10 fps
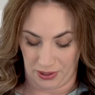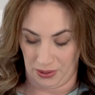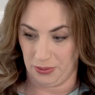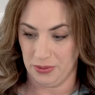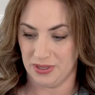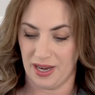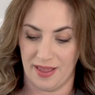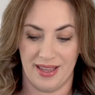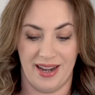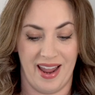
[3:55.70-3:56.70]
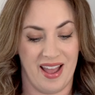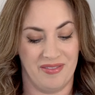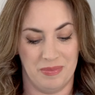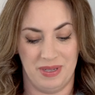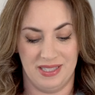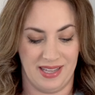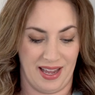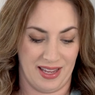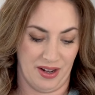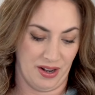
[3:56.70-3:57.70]
cute. And then I have the Be
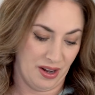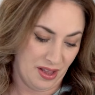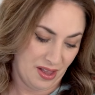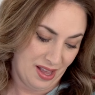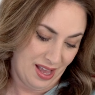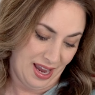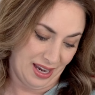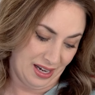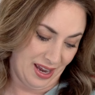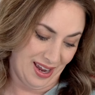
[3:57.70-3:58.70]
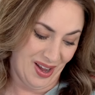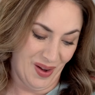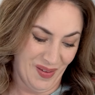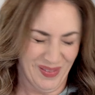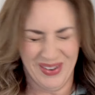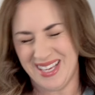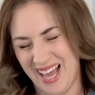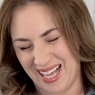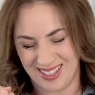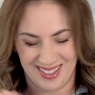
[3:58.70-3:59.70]
Set here in the, oh
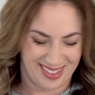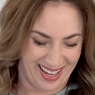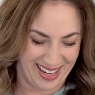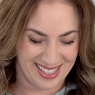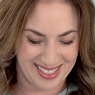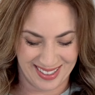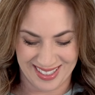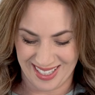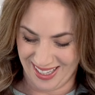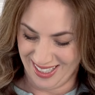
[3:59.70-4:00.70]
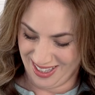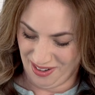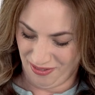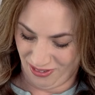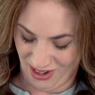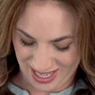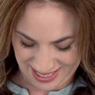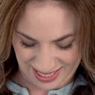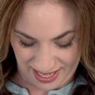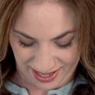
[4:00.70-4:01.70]
yes! I got Donatella on the
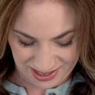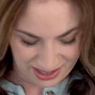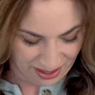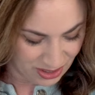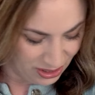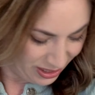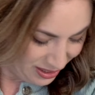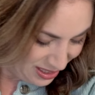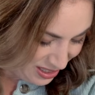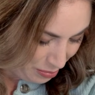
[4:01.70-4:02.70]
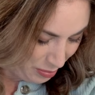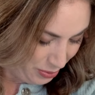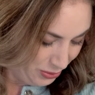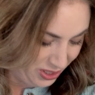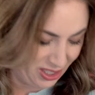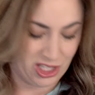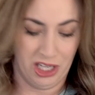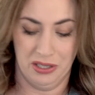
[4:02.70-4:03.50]
front. And I also have to look at these zipper pulls because